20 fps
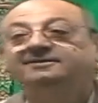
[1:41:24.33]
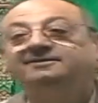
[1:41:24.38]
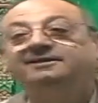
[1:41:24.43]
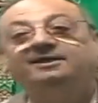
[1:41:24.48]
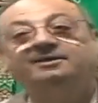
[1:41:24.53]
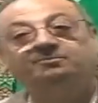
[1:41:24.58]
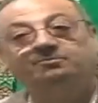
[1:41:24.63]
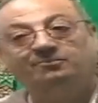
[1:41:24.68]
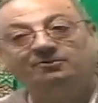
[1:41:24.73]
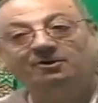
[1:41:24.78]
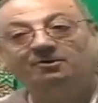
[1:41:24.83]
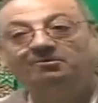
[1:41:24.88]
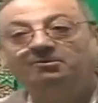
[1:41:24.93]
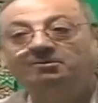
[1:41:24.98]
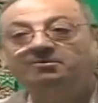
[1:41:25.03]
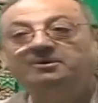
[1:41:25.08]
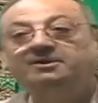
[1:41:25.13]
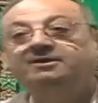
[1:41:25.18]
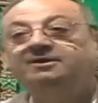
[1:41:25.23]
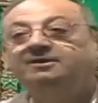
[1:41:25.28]
that
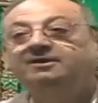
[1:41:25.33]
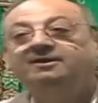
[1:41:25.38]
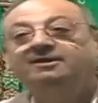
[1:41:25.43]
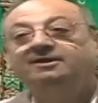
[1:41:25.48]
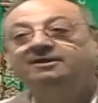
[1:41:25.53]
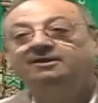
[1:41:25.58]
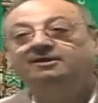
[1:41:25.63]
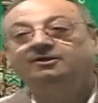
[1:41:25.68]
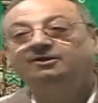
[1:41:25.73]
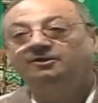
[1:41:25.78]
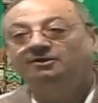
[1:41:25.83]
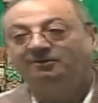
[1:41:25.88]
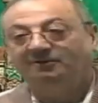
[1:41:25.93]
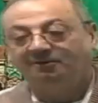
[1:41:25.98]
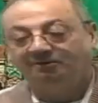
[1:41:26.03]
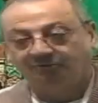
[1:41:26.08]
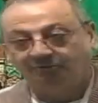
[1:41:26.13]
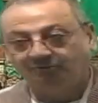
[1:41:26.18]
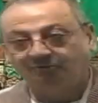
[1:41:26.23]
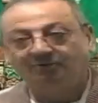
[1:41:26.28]
probably
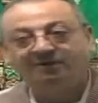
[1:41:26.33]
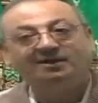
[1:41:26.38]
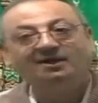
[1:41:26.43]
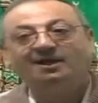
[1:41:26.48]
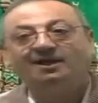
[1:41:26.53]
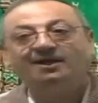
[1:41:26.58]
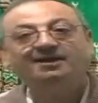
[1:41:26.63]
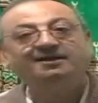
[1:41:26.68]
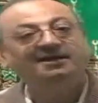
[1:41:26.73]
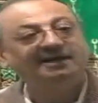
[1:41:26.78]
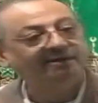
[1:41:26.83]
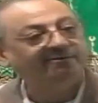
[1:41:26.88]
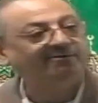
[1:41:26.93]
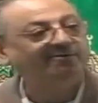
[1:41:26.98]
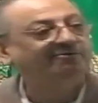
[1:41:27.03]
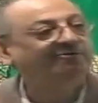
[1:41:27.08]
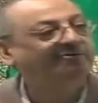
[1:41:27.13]
you and I never